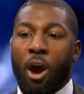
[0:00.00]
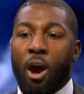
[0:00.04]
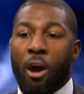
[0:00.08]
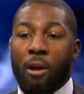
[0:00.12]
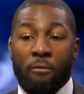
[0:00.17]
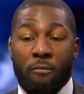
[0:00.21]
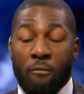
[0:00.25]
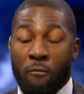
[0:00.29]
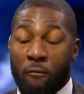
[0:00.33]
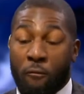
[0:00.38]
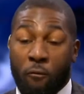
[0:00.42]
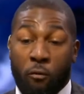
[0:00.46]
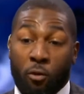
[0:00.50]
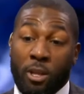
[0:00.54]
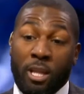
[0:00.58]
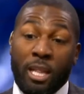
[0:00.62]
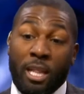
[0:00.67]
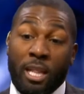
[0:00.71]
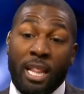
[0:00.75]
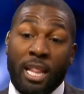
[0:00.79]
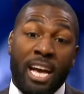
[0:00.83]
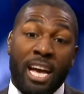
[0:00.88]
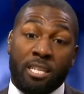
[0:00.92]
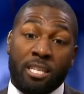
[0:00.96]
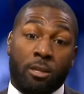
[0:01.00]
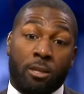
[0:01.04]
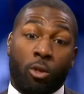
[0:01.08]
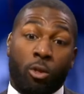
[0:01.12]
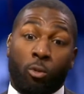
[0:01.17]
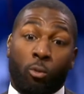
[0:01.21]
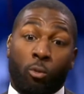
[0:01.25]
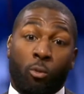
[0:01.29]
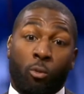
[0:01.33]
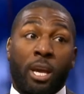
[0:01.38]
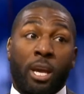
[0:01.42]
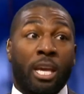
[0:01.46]
and for the last
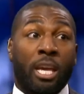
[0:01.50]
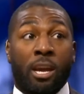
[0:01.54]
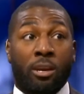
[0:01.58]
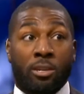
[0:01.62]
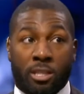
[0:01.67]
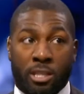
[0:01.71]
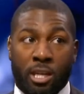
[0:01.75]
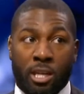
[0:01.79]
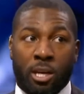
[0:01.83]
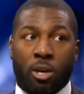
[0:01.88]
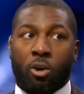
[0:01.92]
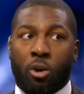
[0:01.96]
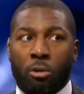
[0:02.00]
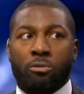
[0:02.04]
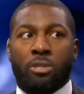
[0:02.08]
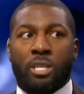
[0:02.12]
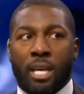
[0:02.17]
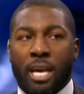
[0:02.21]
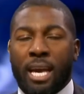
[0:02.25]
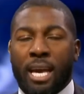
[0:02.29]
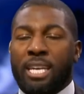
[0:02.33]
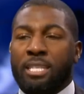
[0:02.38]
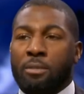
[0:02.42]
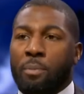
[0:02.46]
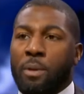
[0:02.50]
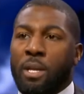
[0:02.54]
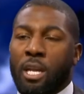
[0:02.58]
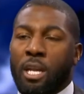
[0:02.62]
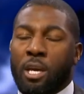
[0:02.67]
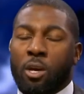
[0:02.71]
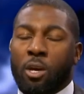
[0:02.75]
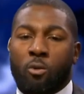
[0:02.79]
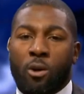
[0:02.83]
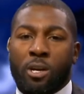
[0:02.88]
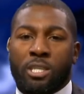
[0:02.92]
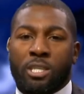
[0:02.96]
3 years their coaching has been
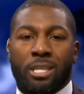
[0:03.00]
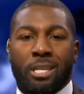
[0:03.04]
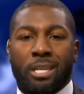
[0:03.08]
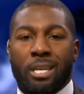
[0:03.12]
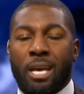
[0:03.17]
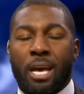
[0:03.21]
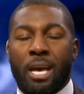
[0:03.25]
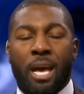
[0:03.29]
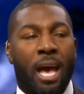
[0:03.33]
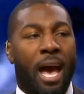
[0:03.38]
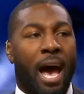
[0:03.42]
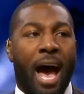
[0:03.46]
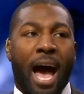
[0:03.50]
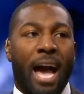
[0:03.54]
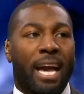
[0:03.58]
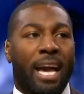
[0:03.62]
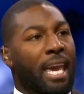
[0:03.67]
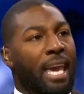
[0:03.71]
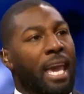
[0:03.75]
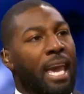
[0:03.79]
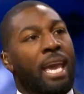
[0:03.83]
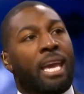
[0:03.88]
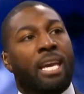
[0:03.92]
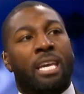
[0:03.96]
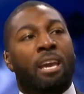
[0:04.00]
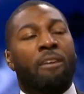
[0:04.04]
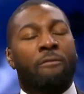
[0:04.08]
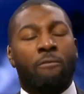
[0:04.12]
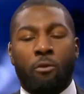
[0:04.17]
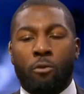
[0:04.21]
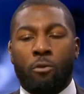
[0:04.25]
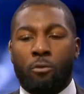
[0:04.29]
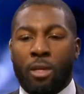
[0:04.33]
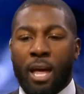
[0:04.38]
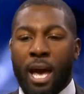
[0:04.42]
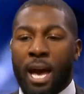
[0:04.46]
in question, I can't give
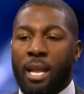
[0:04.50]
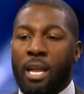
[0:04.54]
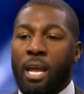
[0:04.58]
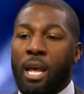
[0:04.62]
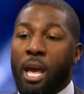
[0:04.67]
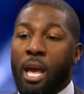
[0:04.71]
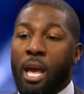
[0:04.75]
you that.